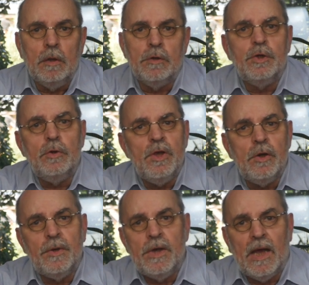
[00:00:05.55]
the
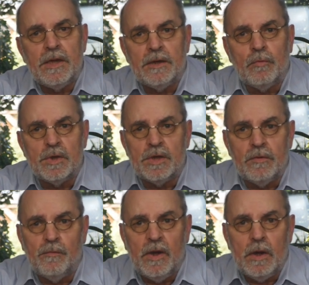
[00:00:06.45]
studio in the attic
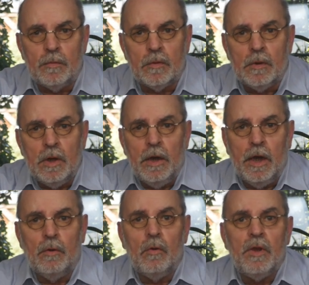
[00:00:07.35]
wasn't available
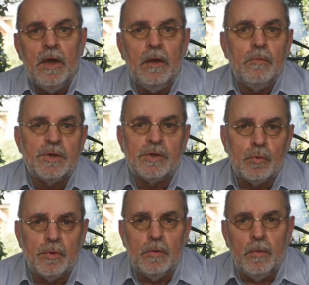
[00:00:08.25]
and all gear was
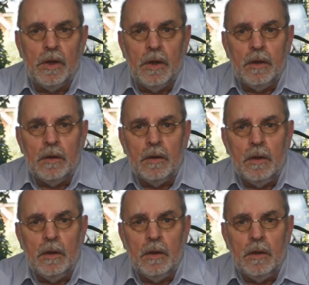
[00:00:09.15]
stored away.